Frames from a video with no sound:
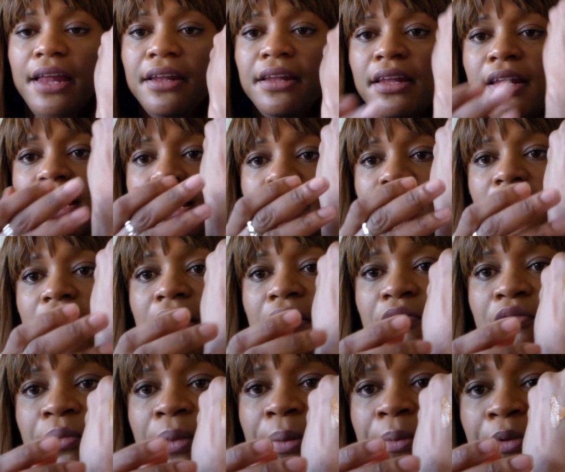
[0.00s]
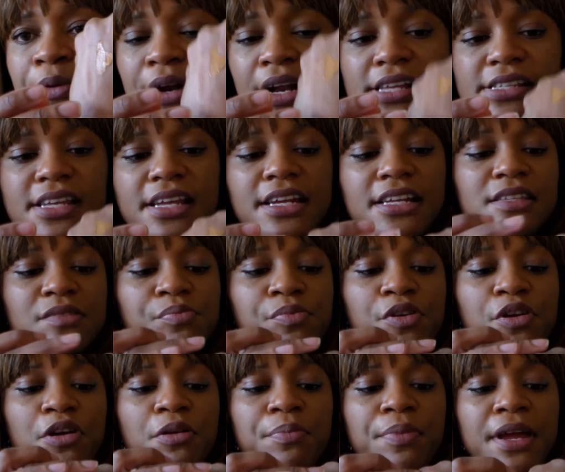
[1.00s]
and like remember what I said, it's
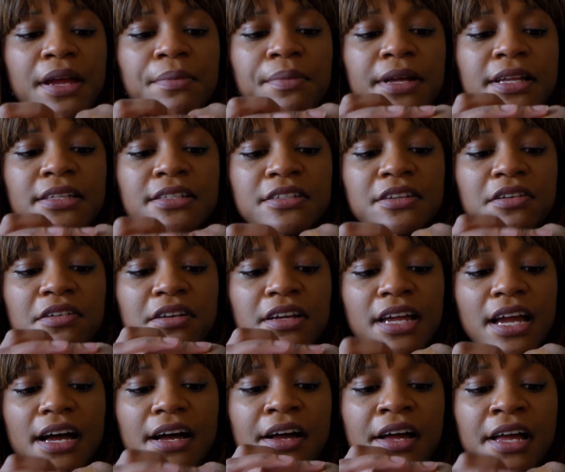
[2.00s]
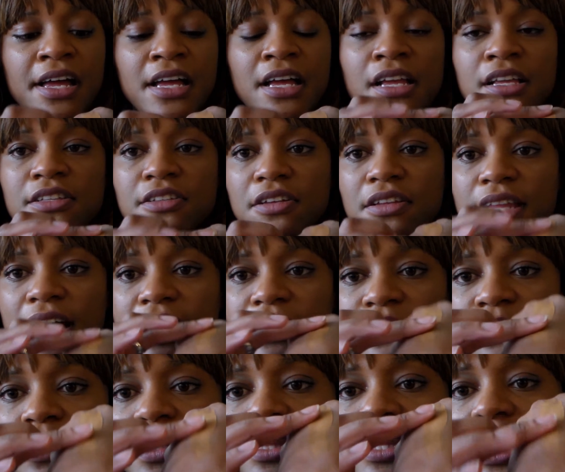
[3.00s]
pure pigment, so yeah. So
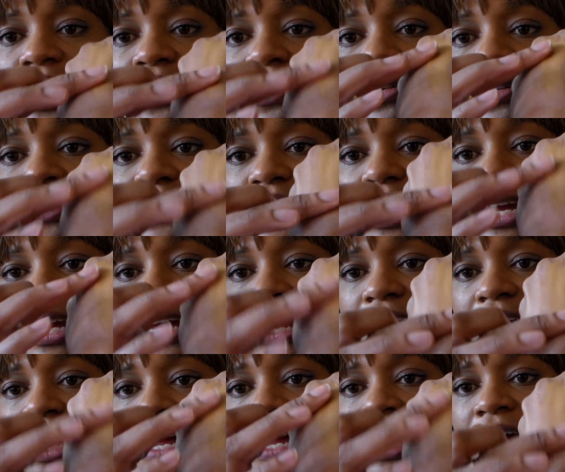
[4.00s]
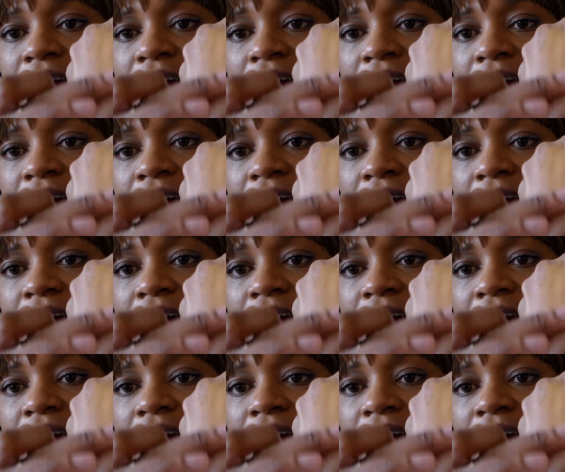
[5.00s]
that's what that looks like.